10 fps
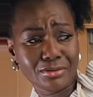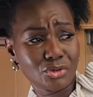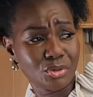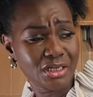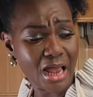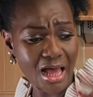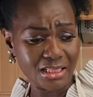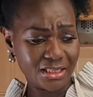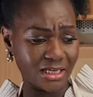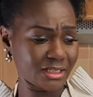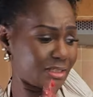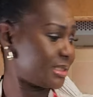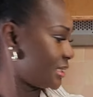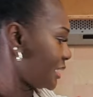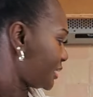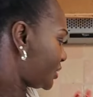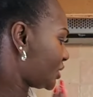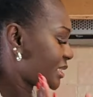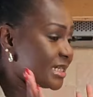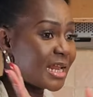doing other things. It's
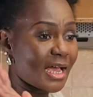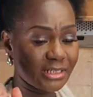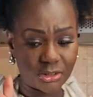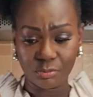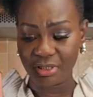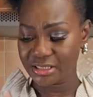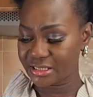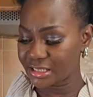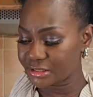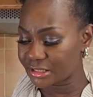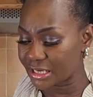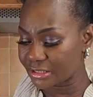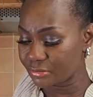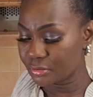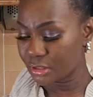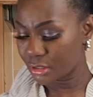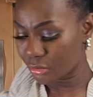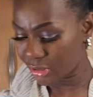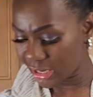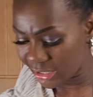just nice to be here today.
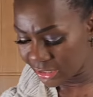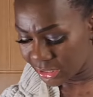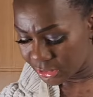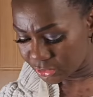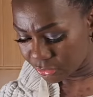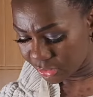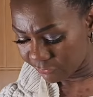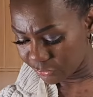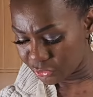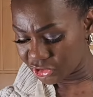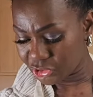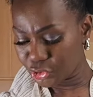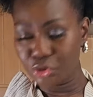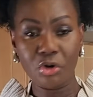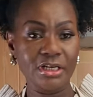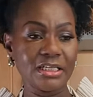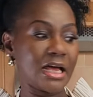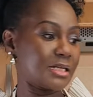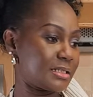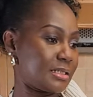Okay, so if you're just joining
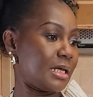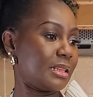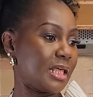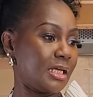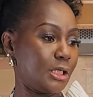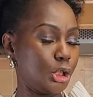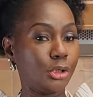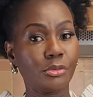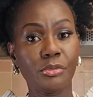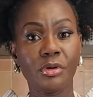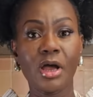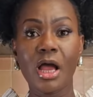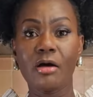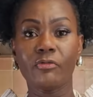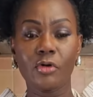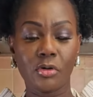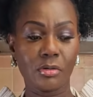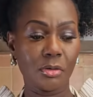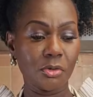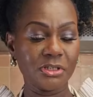us, thank you for
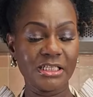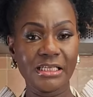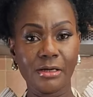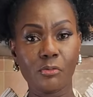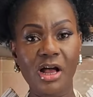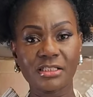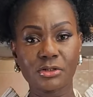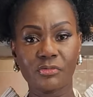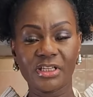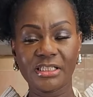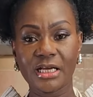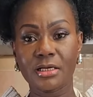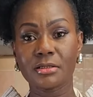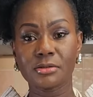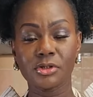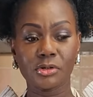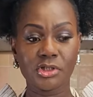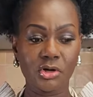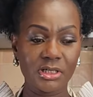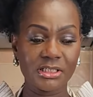all the day ones over here. Your
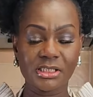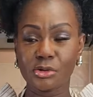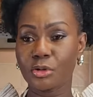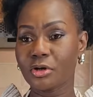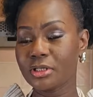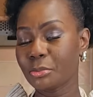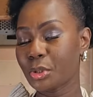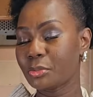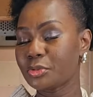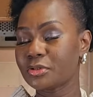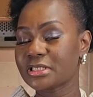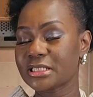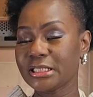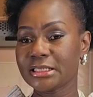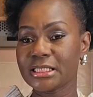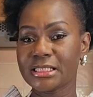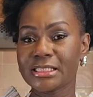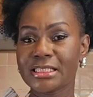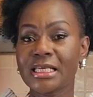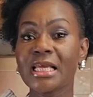dollies, your lollipop, your
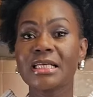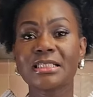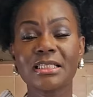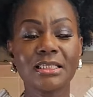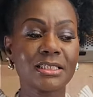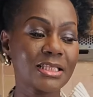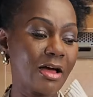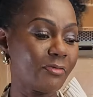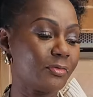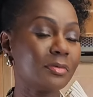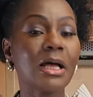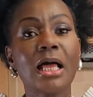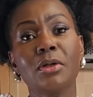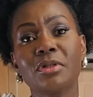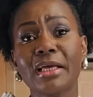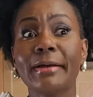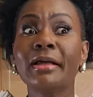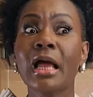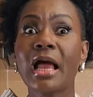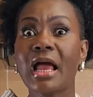seasons, stuff. Hello there.
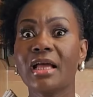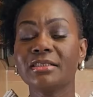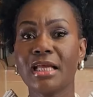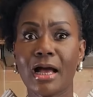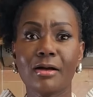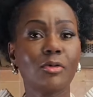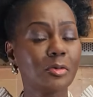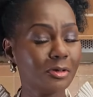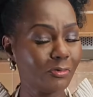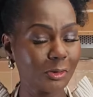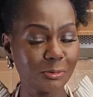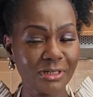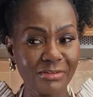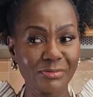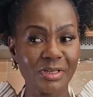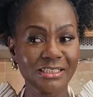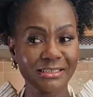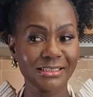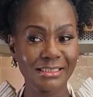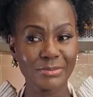And yeah, all of you who left
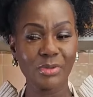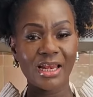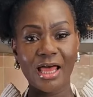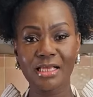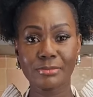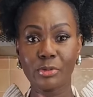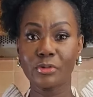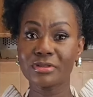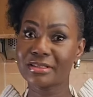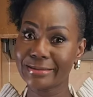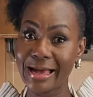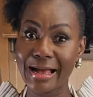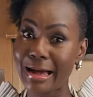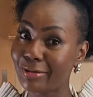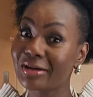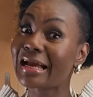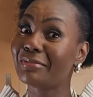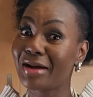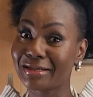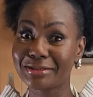messages in my last post, yeah, I will
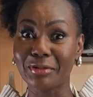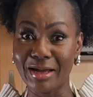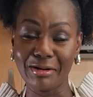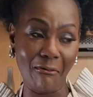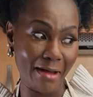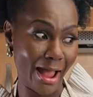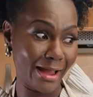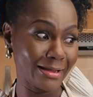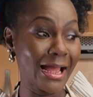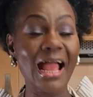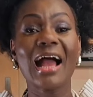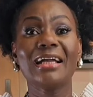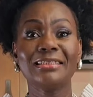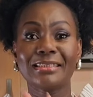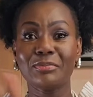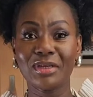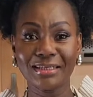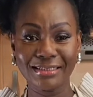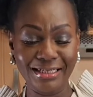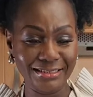get back to it. Okay, I
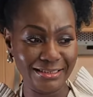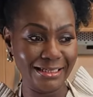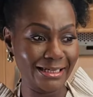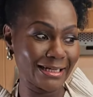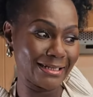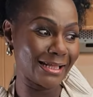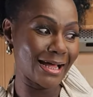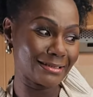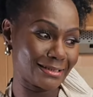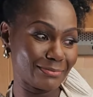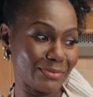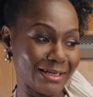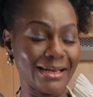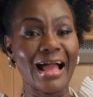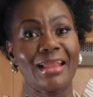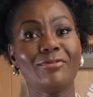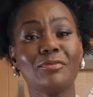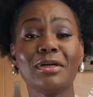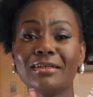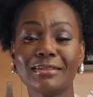disappeared yesterday and that's been life.
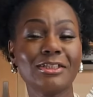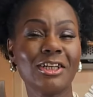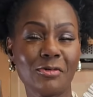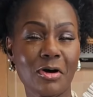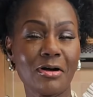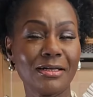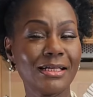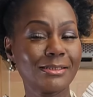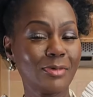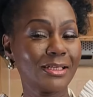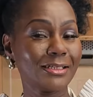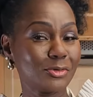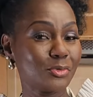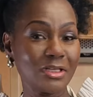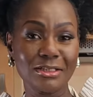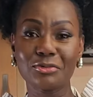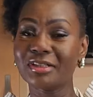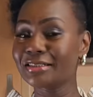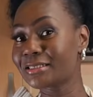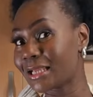But you know what, let's make it to
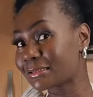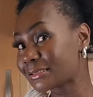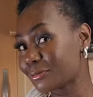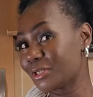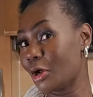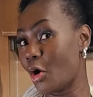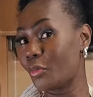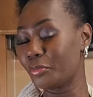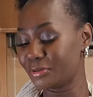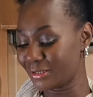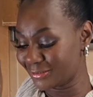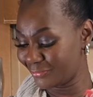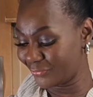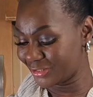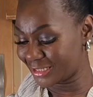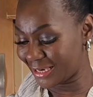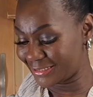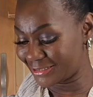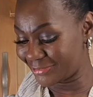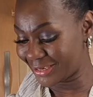2026 with hope for
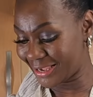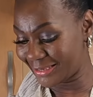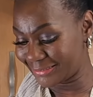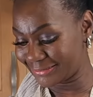change. Okay.